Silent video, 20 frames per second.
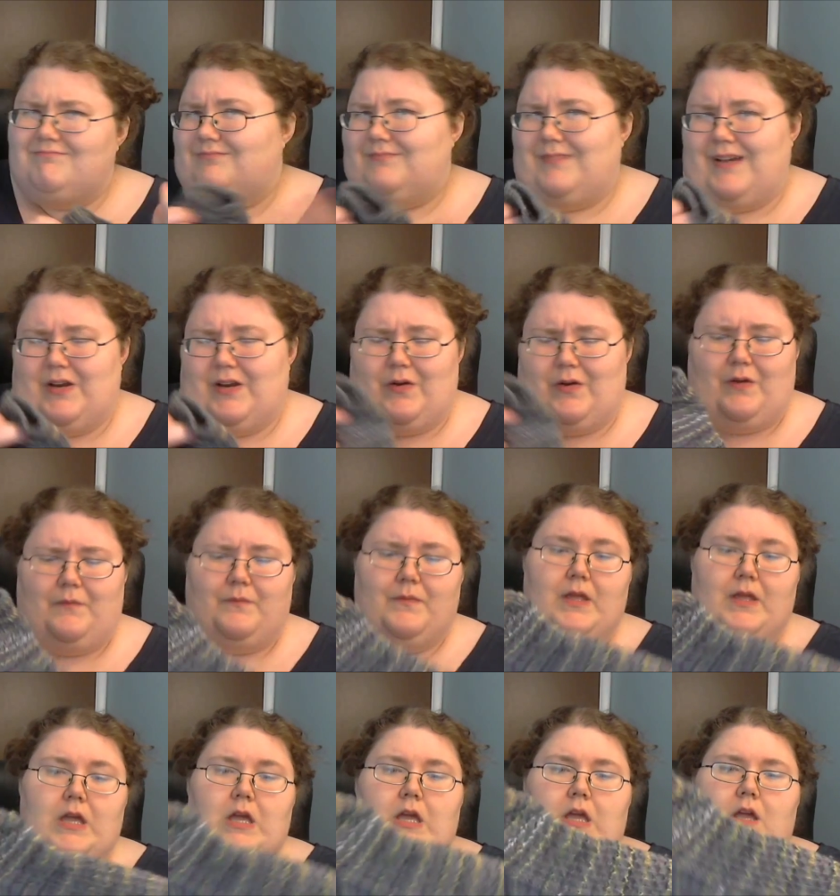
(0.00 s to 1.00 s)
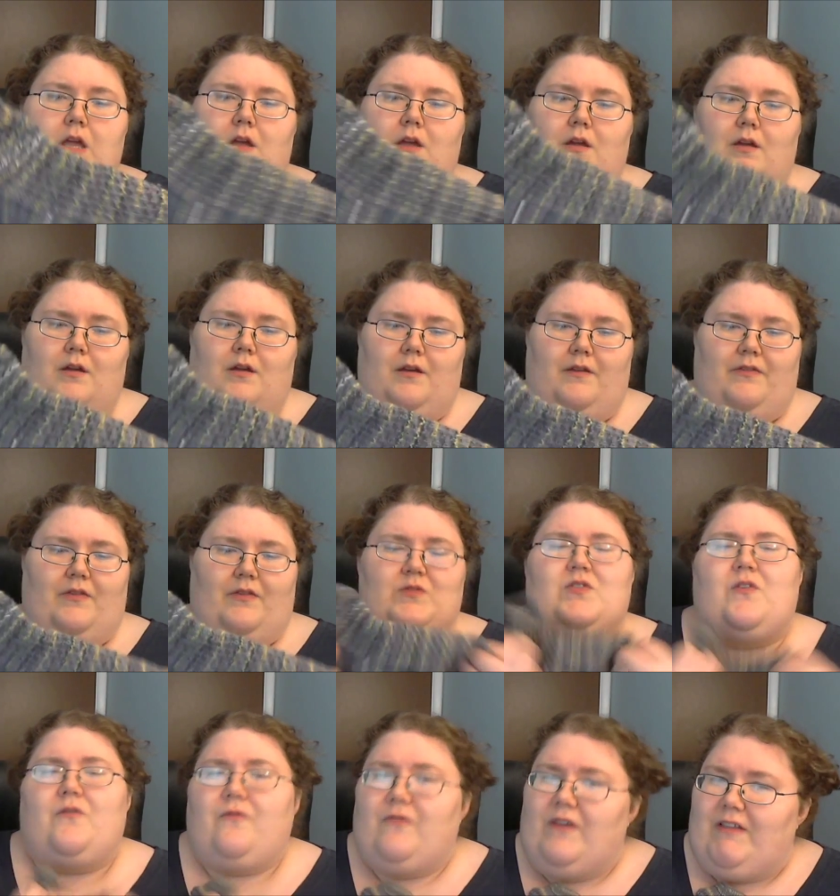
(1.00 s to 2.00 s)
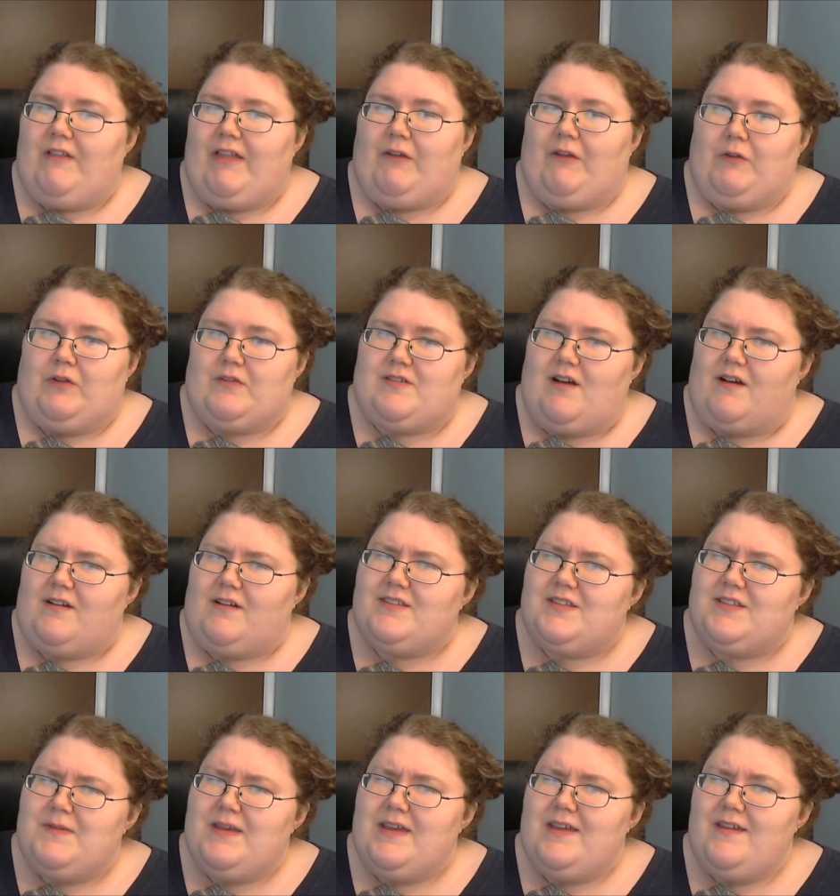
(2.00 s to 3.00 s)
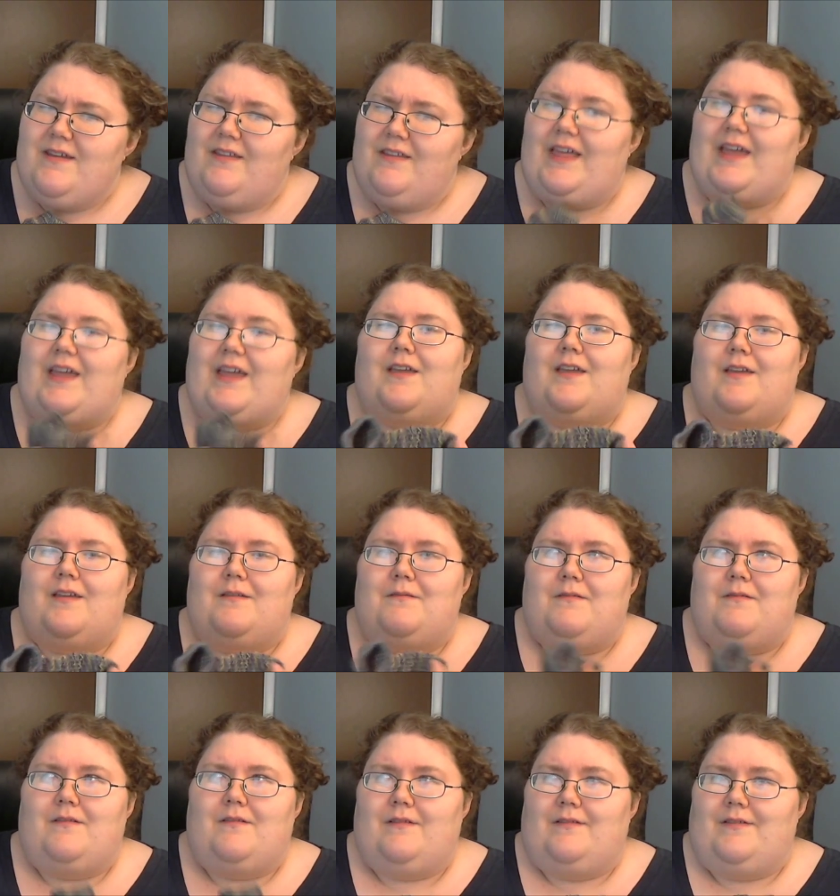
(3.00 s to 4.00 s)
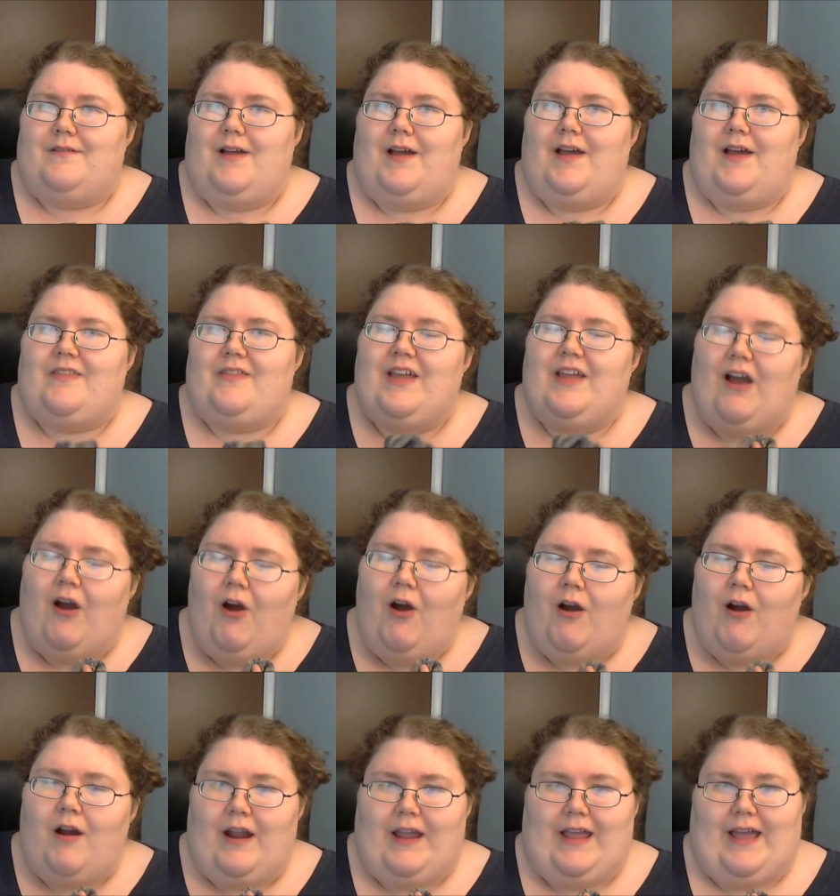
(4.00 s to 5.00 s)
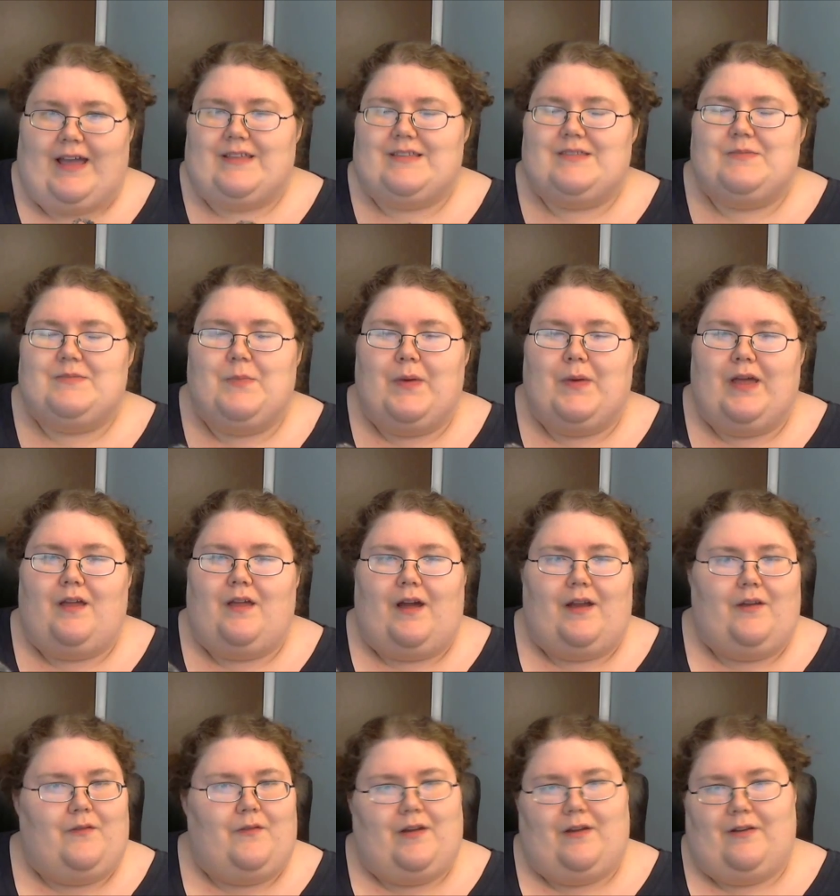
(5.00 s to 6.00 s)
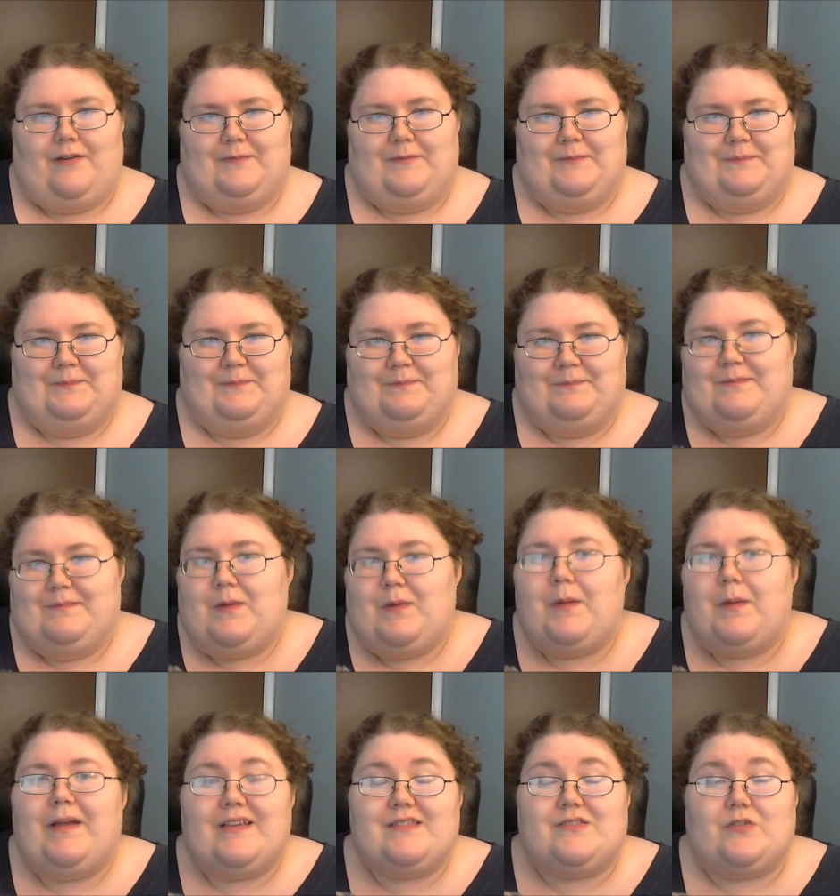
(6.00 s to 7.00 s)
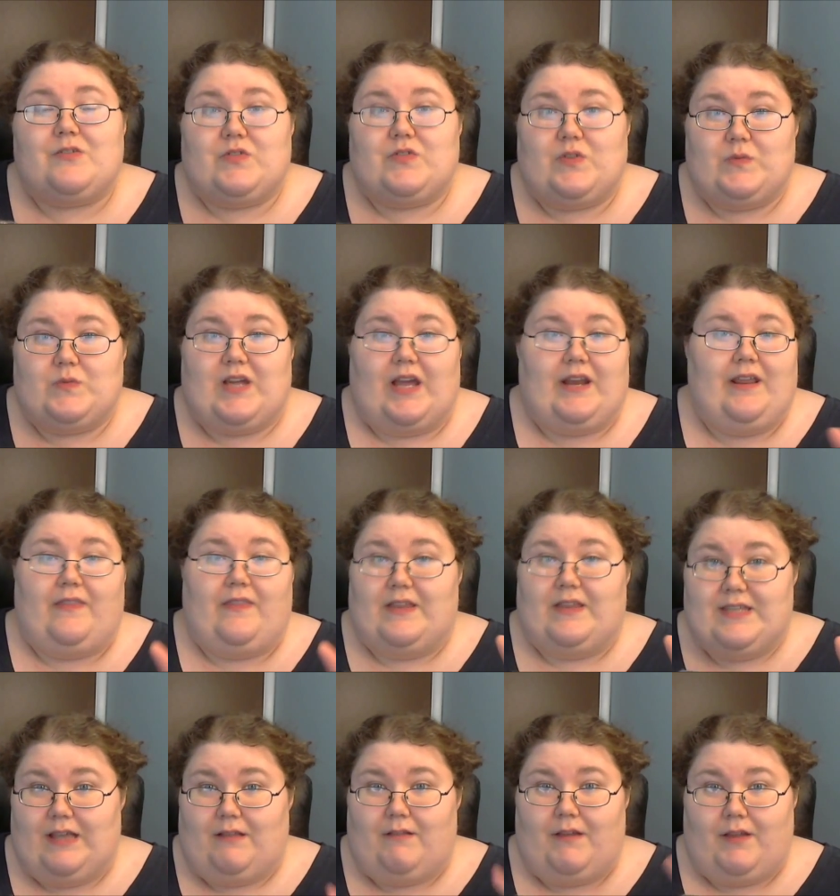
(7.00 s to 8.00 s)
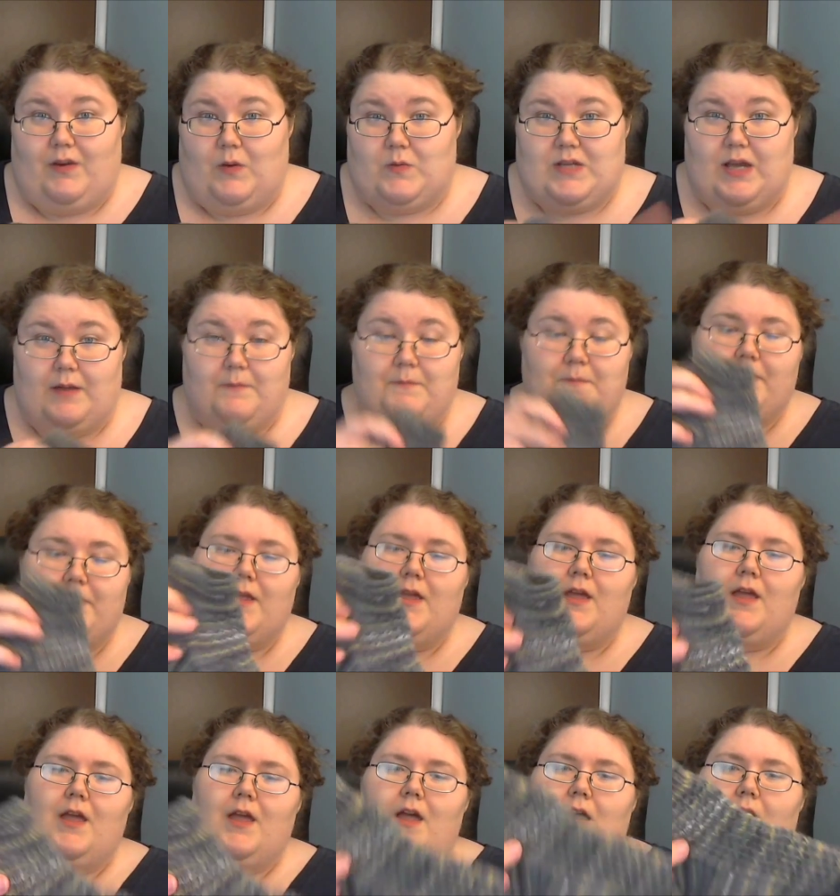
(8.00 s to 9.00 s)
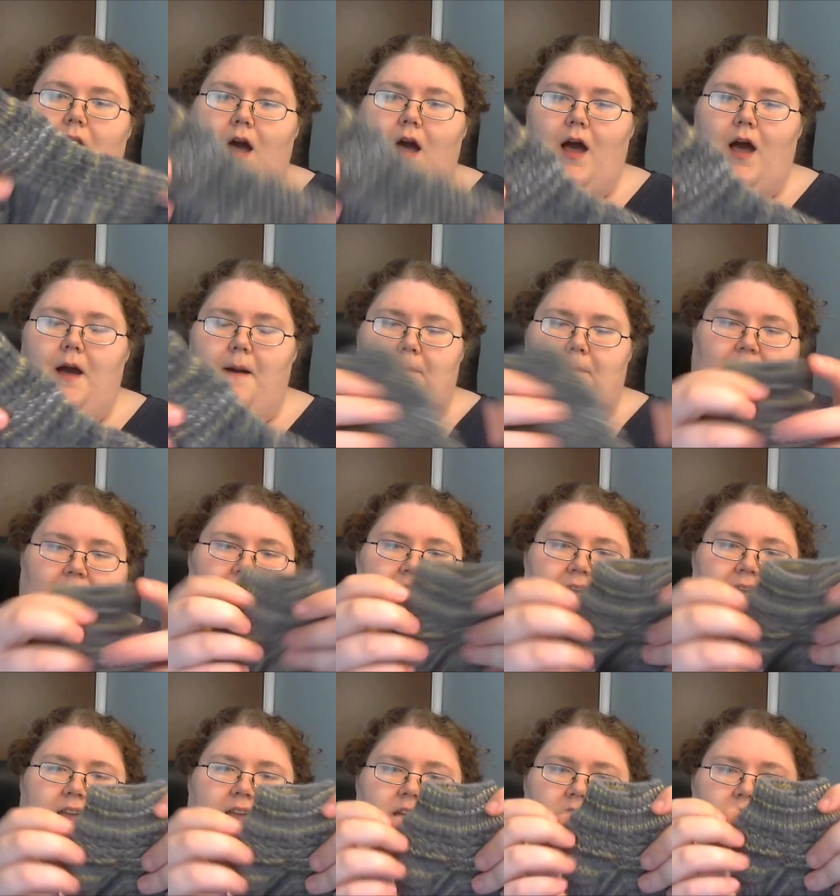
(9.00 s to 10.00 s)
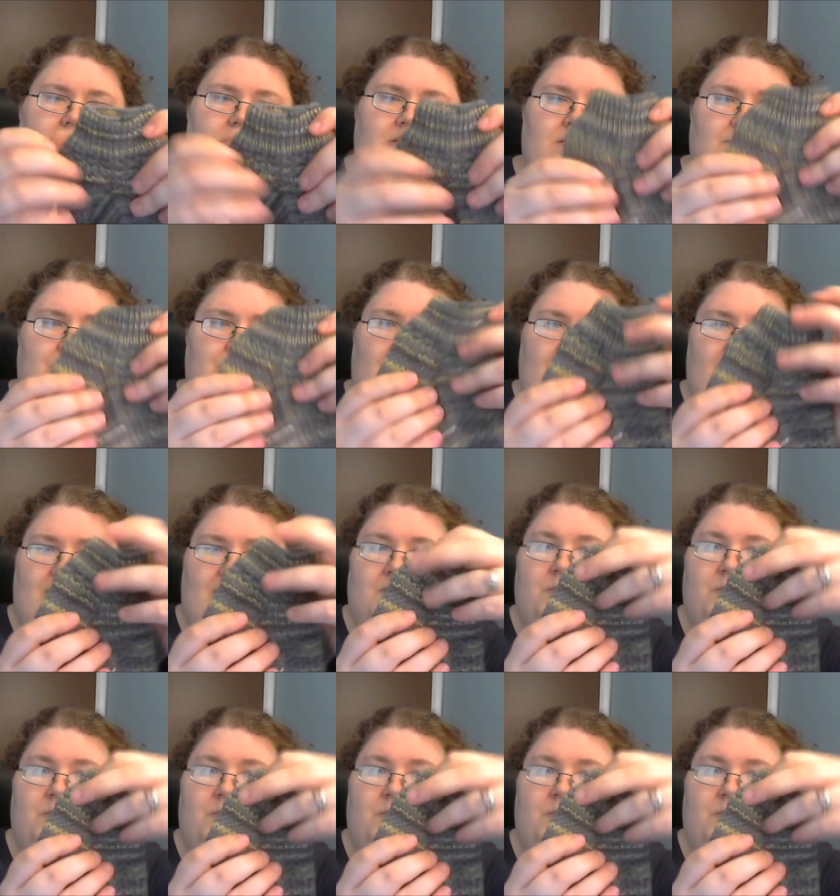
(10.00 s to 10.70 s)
I don't know. Those don't feel like real socks to me. Like, they are, I guess, but I don't know. Probably because they're so tiny and they take like no time. I made these